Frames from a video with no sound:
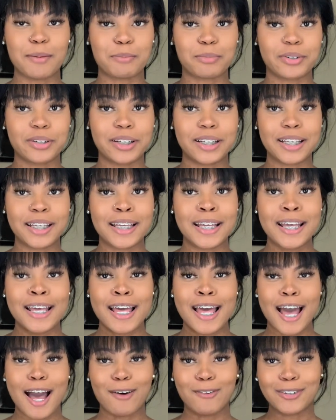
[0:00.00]
pretty.
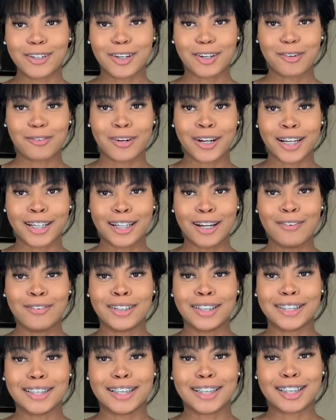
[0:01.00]
I want to go to work, and I
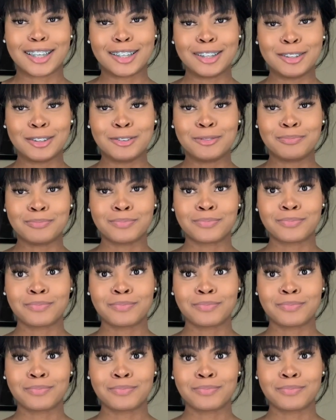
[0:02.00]
want to look cute.